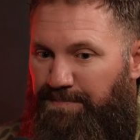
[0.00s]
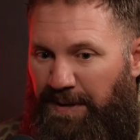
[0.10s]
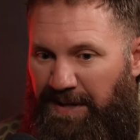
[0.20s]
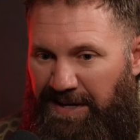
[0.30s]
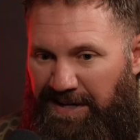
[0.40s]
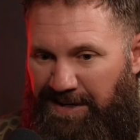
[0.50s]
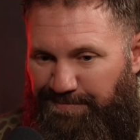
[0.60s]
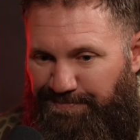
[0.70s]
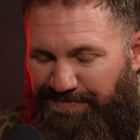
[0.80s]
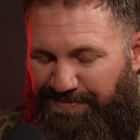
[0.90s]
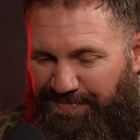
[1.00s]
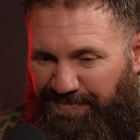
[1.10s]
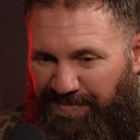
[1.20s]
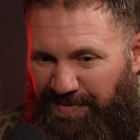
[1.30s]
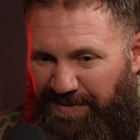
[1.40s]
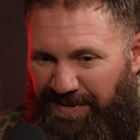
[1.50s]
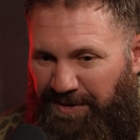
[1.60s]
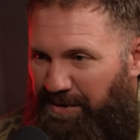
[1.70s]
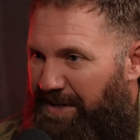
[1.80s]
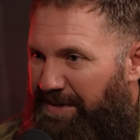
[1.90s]
But
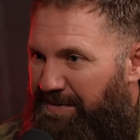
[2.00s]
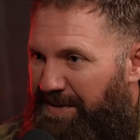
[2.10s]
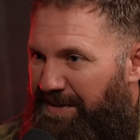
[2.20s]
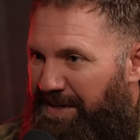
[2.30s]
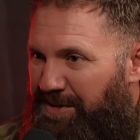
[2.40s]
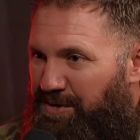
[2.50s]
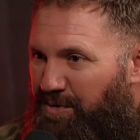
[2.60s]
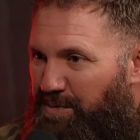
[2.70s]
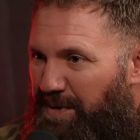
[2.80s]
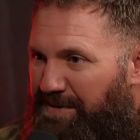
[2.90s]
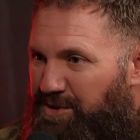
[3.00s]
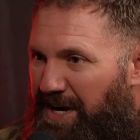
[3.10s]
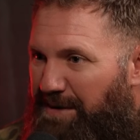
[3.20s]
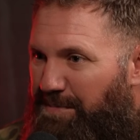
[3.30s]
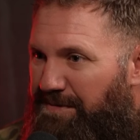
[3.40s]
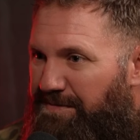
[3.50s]
in uniform, you have a job,